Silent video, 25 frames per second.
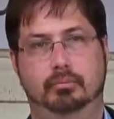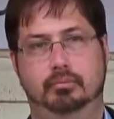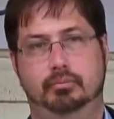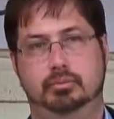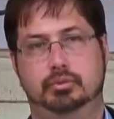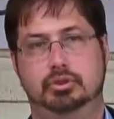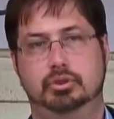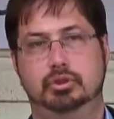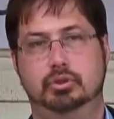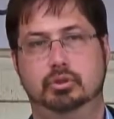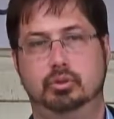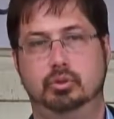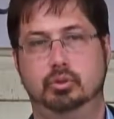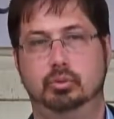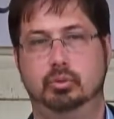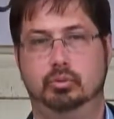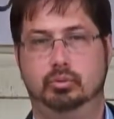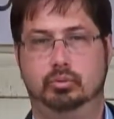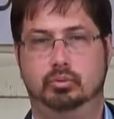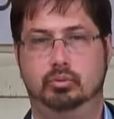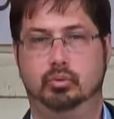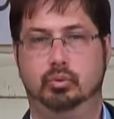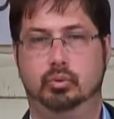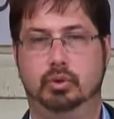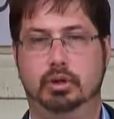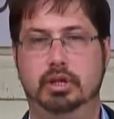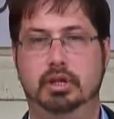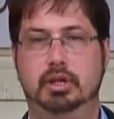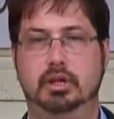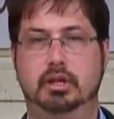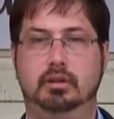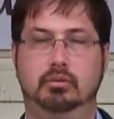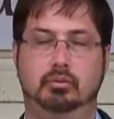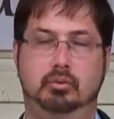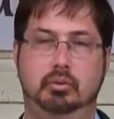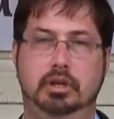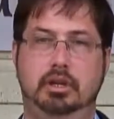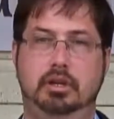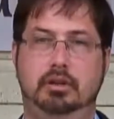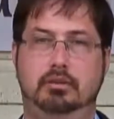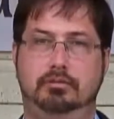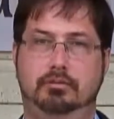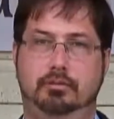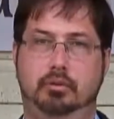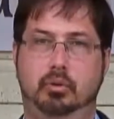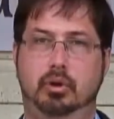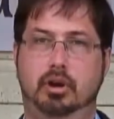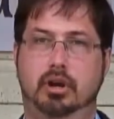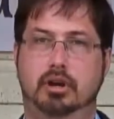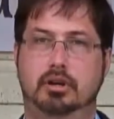to
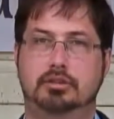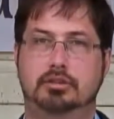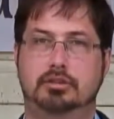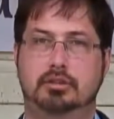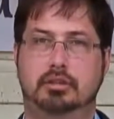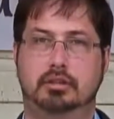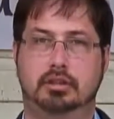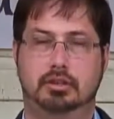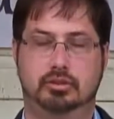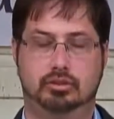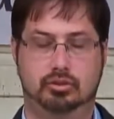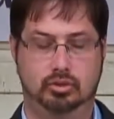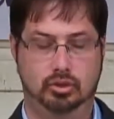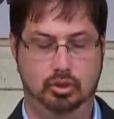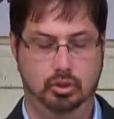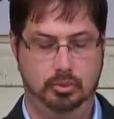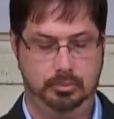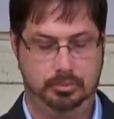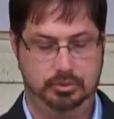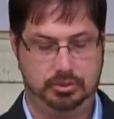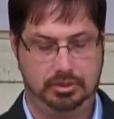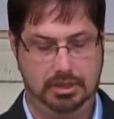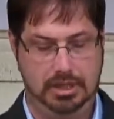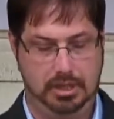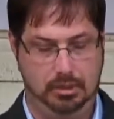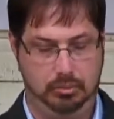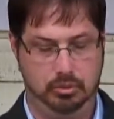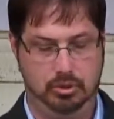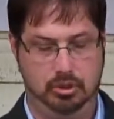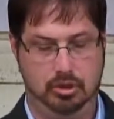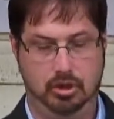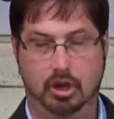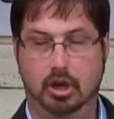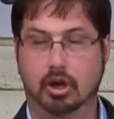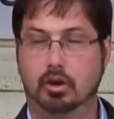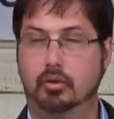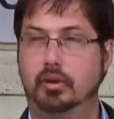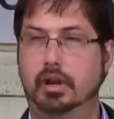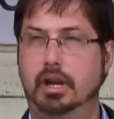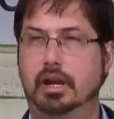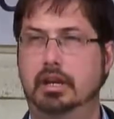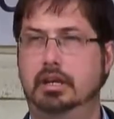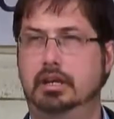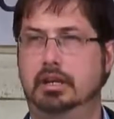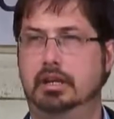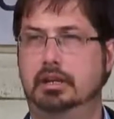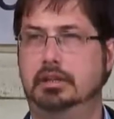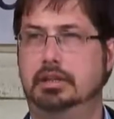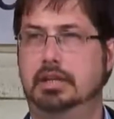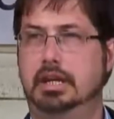reinforce the troops that were
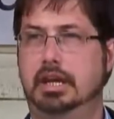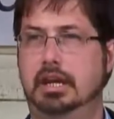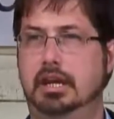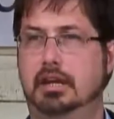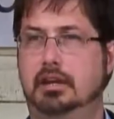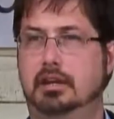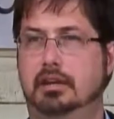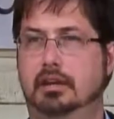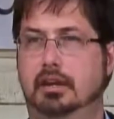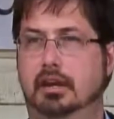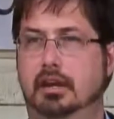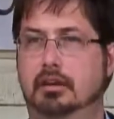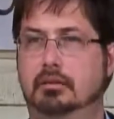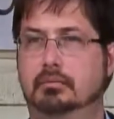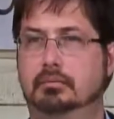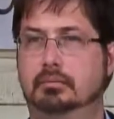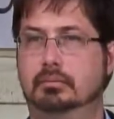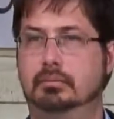already in Canada,